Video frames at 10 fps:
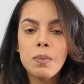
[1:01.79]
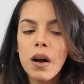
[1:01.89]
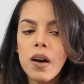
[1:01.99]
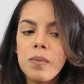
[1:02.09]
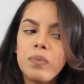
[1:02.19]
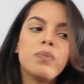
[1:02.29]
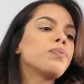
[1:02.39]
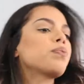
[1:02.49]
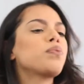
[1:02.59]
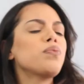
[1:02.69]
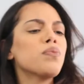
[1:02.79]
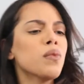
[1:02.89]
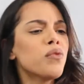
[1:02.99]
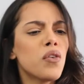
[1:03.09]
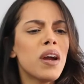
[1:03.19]
but
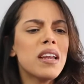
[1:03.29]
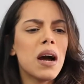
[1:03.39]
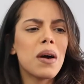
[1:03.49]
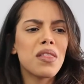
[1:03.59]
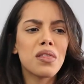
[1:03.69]
for right now, I